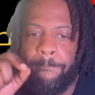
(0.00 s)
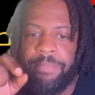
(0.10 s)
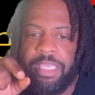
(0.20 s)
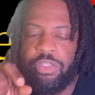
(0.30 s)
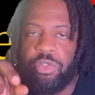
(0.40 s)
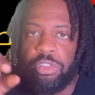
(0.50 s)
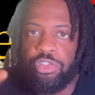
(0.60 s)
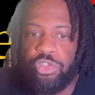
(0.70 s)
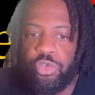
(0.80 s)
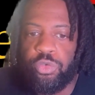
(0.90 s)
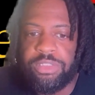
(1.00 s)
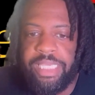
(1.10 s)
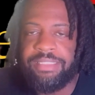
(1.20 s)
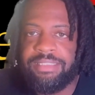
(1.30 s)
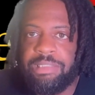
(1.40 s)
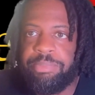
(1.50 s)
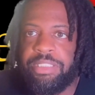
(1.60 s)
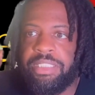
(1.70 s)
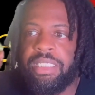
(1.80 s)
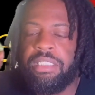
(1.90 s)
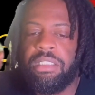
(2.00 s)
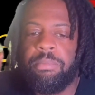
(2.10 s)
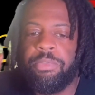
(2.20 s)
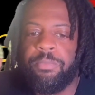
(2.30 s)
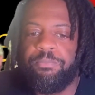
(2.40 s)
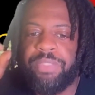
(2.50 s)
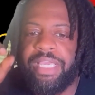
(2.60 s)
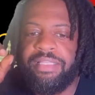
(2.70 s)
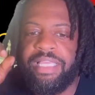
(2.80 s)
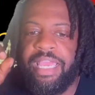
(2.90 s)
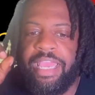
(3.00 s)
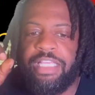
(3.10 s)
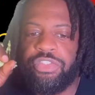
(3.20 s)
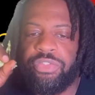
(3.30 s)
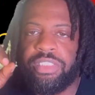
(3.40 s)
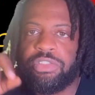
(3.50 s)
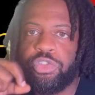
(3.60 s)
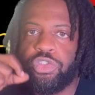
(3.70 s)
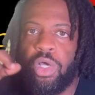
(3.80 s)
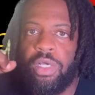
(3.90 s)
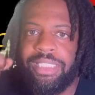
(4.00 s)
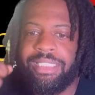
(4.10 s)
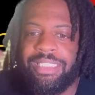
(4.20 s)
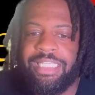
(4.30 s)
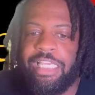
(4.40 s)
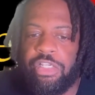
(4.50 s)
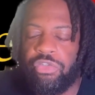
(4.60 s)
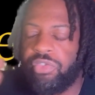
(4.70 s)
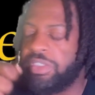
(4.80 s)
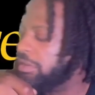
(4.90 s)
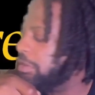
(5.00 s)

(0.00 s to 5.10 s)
Then you're going to use that CPN number and that address to start getting inquiries.